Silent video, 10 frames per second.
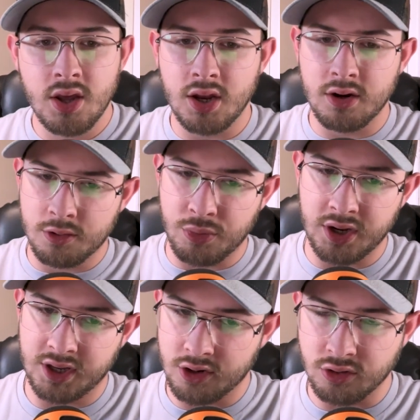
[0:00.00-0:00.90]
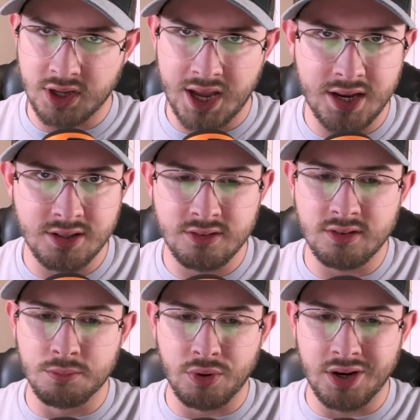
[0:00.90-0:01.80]
and it'll break down your cadence,
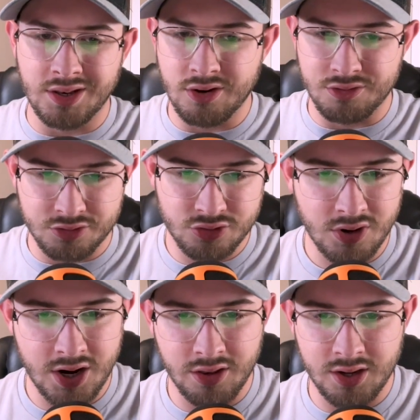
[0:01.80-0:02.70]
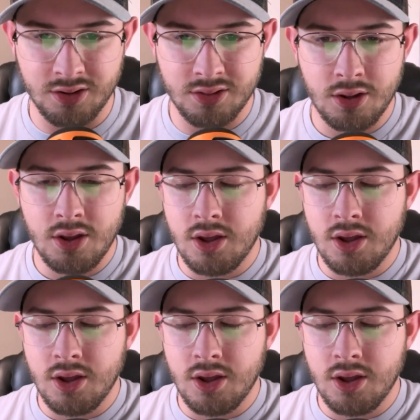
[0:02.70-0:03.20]
it'll break down your stride length.